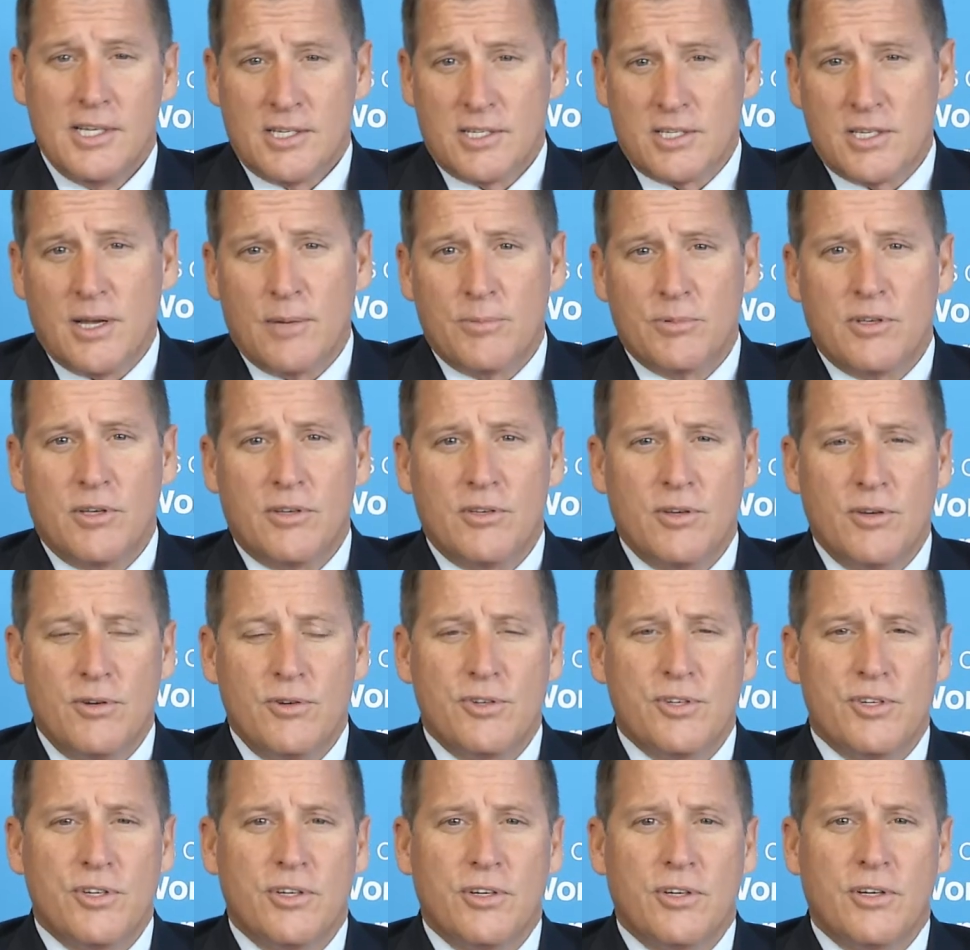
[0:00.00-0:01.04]

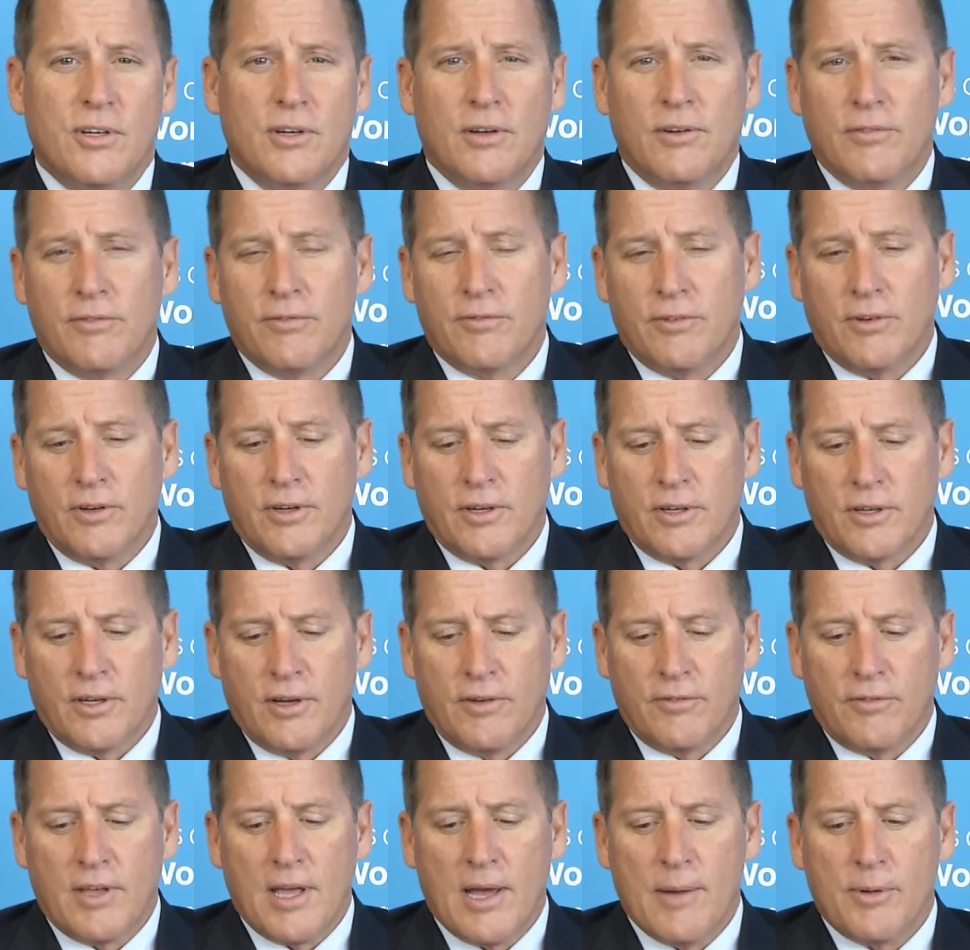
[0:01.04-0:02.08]
substitution
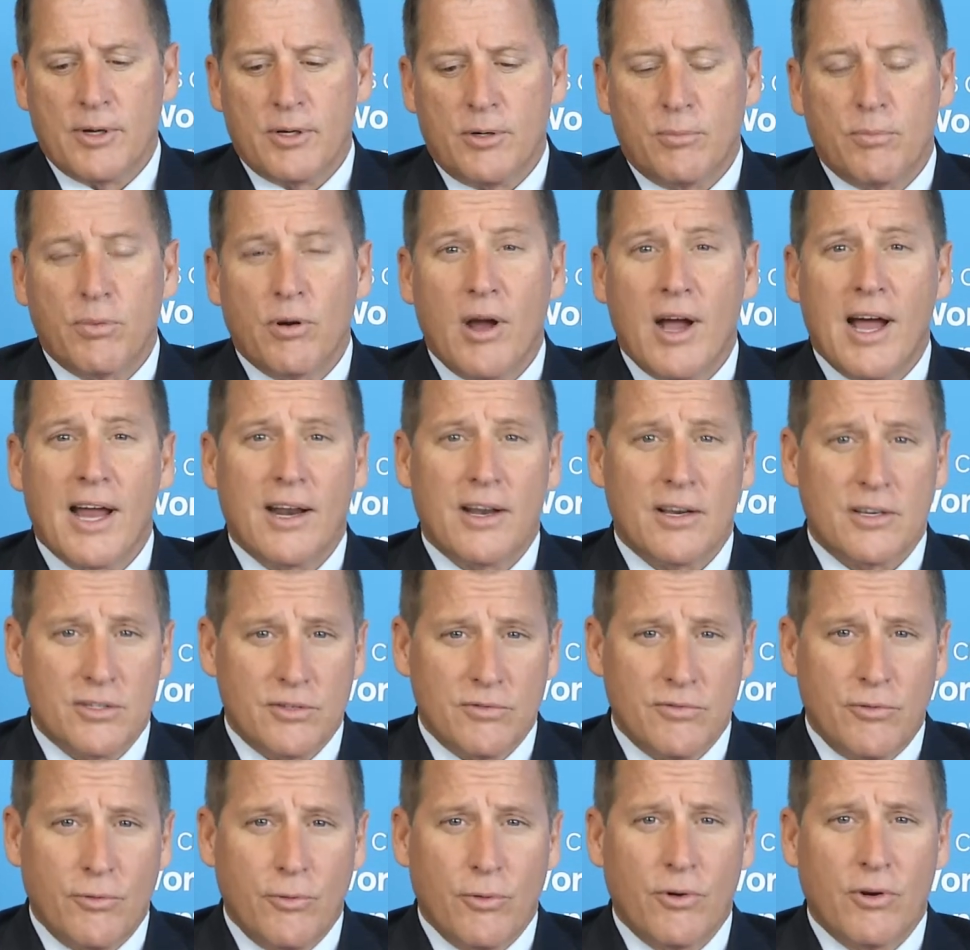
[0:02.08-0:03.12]
of chemical
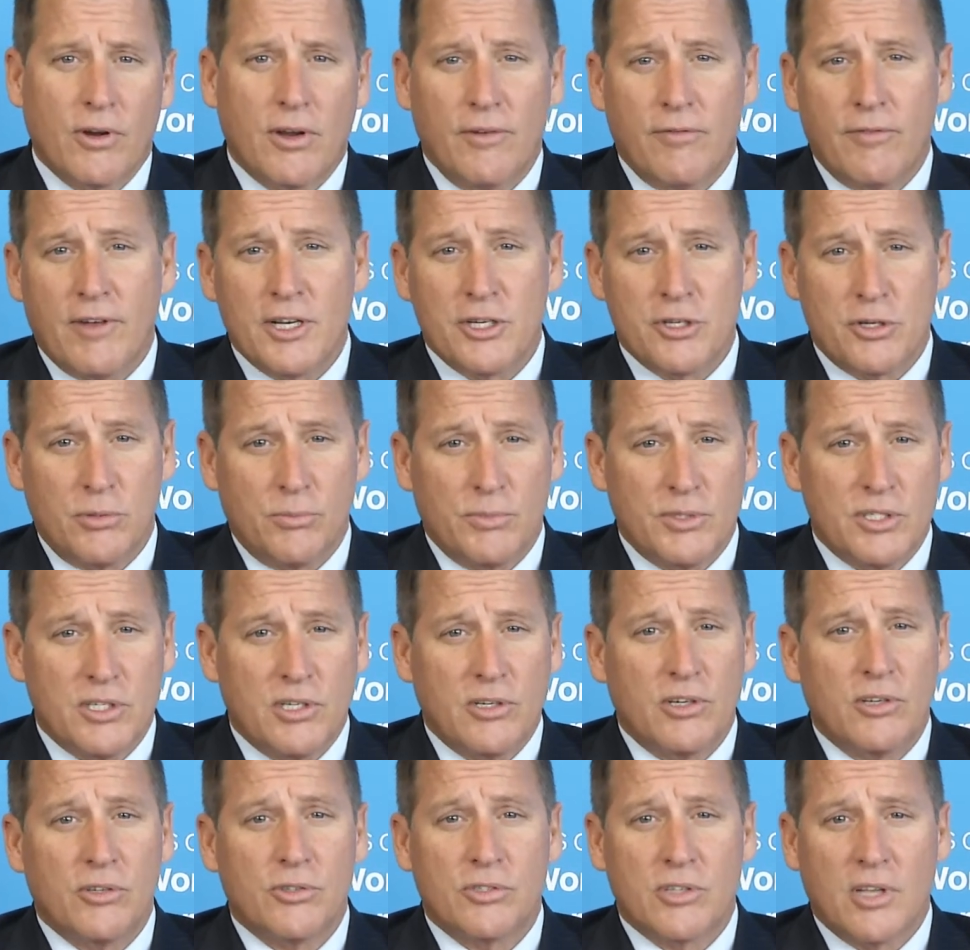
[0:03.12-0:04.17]
products for conventional
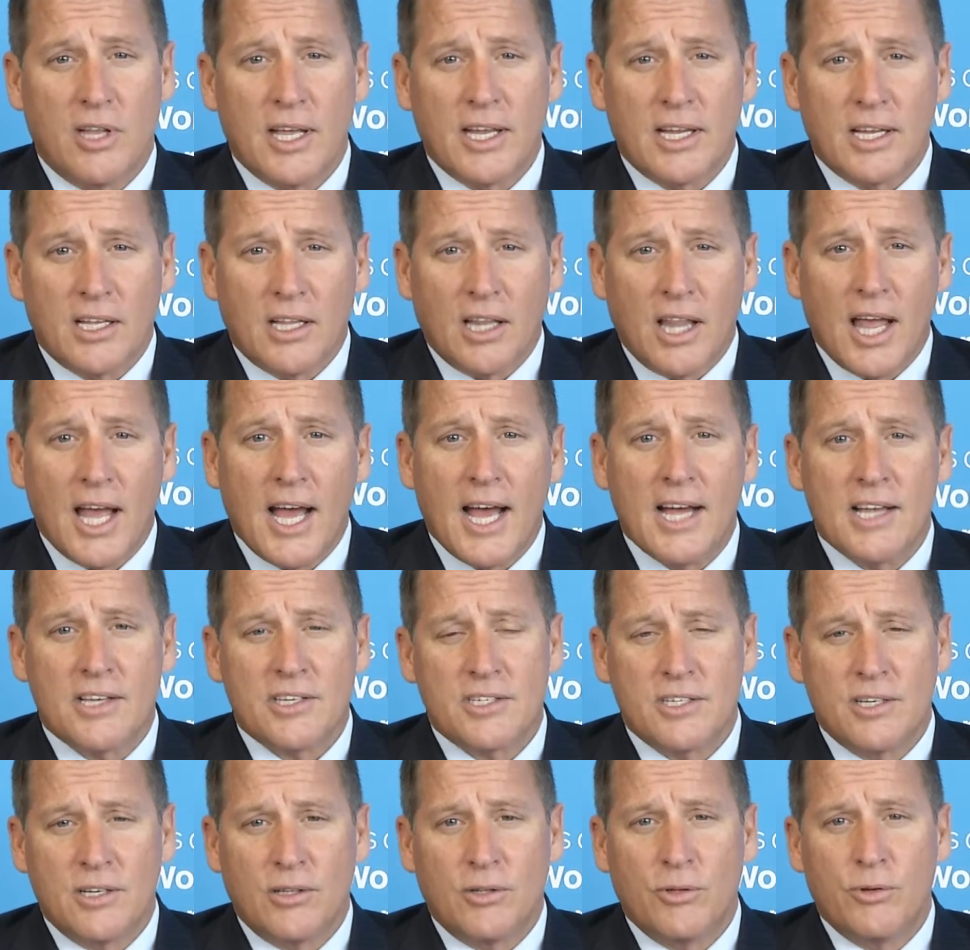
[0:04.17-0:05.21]
materials like
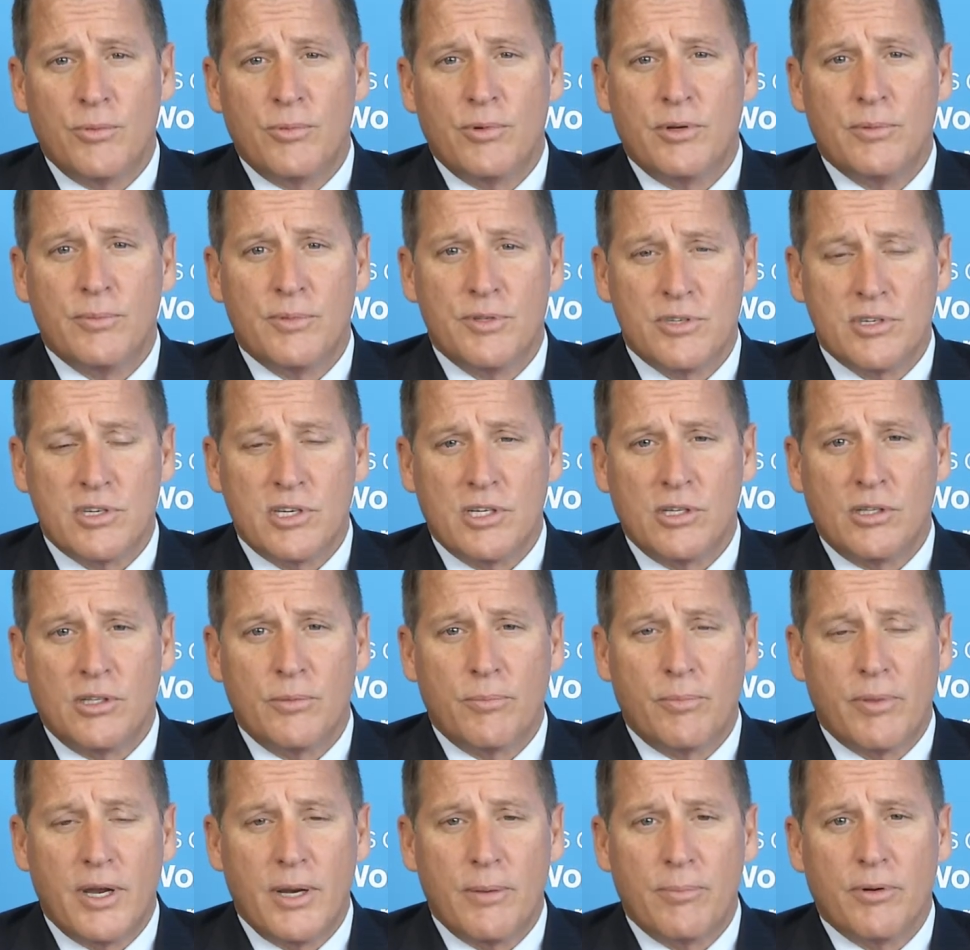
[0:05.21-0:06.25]
glass and aluminum and steel
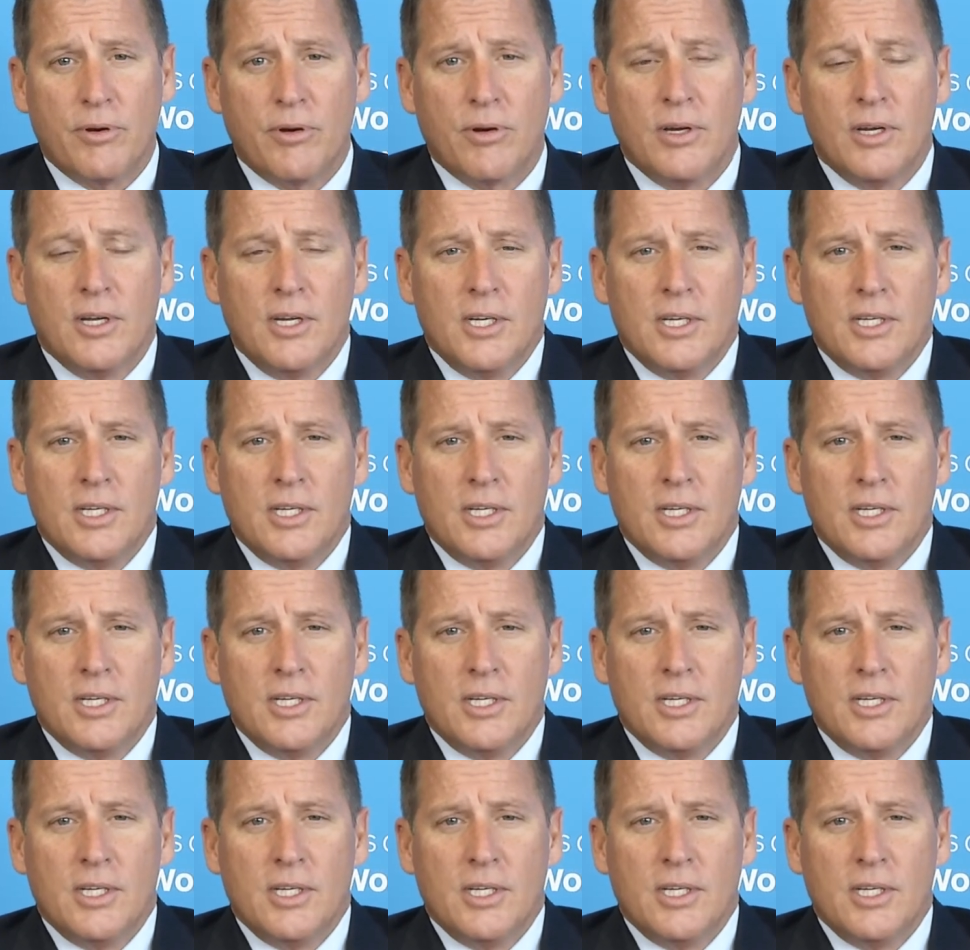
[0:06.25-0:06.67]
and paper,